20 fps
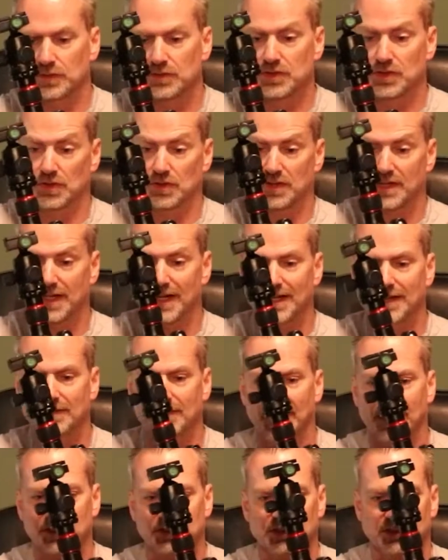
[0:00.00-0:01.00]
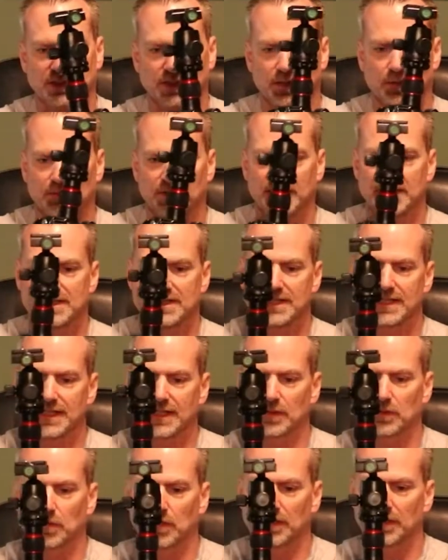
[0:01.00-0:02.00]
So you're kind of actually already
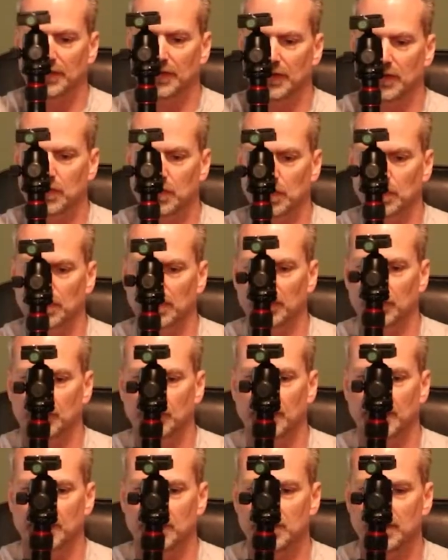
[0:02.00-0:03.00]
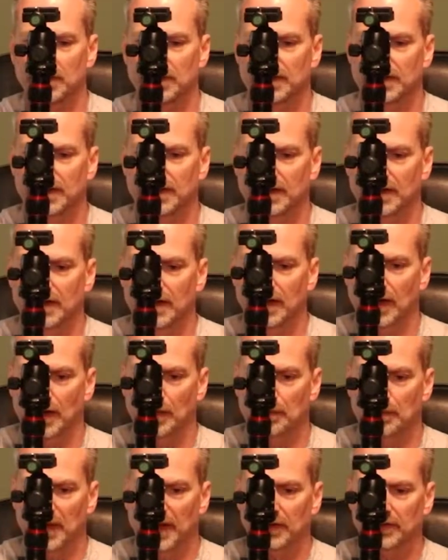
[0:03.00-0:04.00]
seeing one of the coolest features
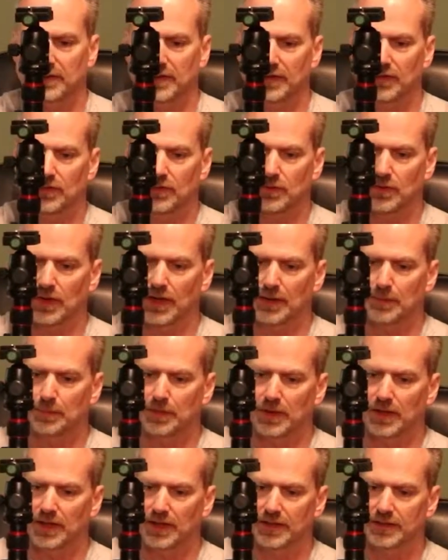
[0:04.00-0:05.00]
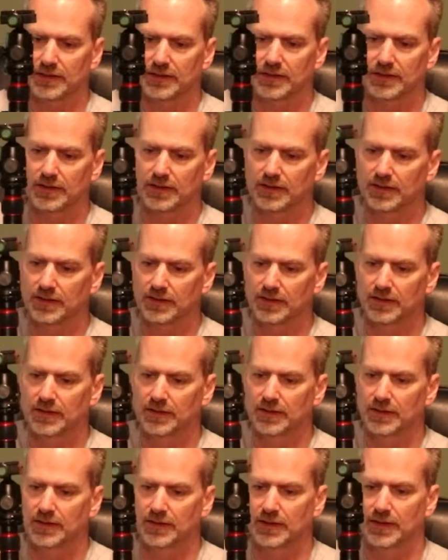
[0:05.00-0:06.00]
about this tripod,
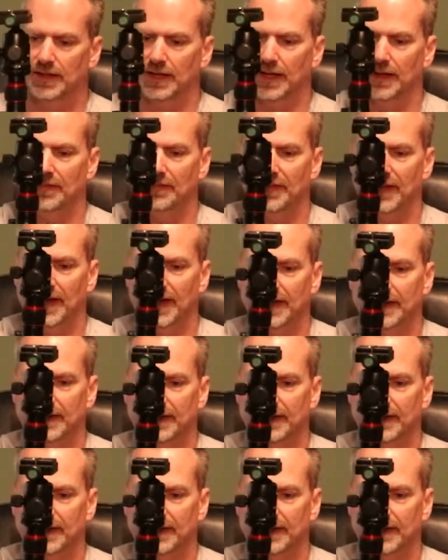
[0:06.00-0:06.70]
and that